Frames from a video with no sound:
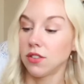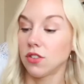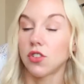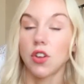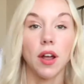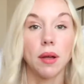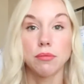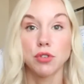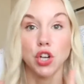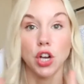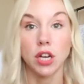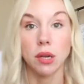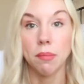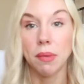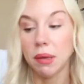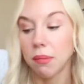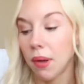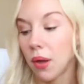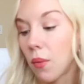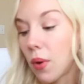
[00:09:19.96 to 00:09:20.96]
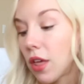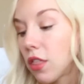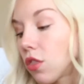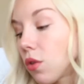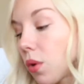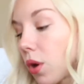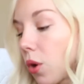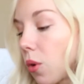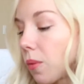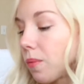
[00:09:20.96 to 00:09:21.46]
Sorry, I'm trying to make my way
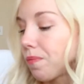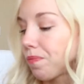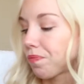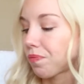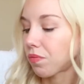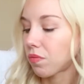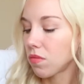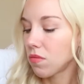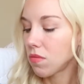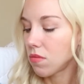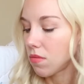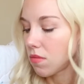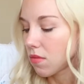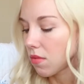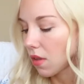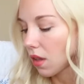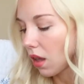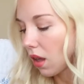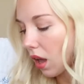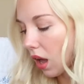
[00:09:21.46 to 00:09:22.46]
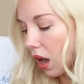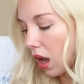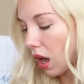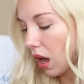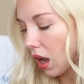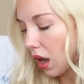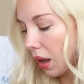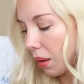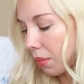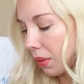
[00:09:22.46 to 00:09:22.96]
through.
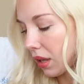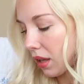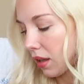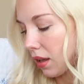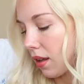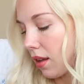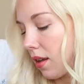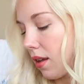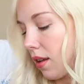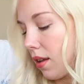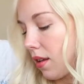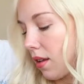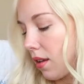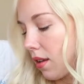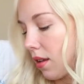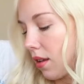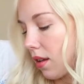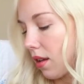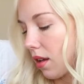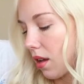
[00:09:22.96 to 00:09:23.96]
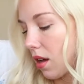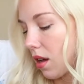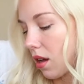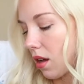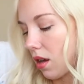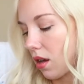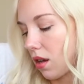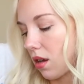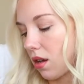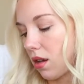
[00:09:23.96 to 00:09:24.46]
Um,
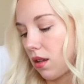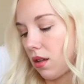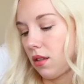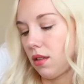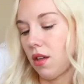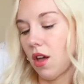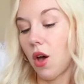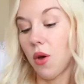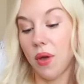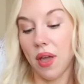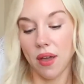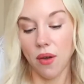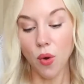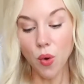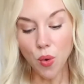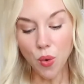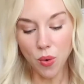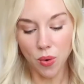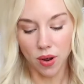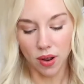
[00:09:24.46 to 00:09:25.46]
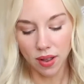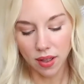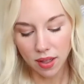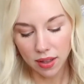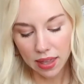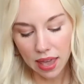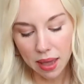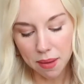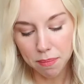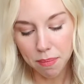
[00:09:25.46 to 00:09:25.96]
uh, okay, oh,
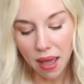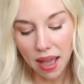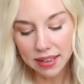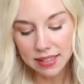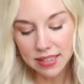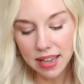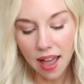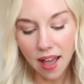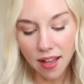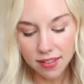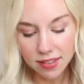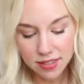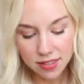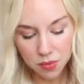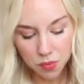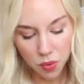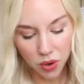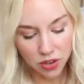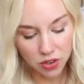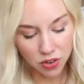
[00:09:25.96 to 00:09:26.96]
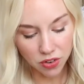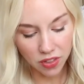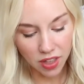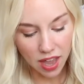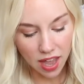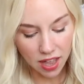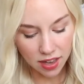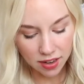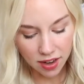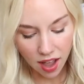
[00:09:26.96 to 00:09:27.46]
Okay, back to Alice in
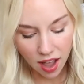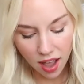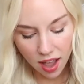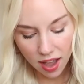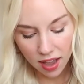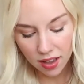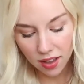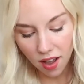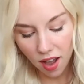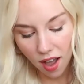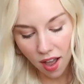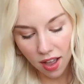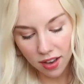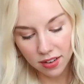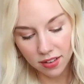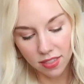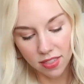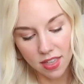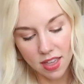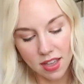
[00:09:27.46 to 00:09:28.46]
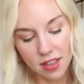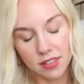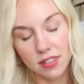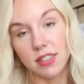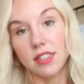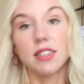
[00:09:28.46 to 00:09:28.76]
Wonderland. I got this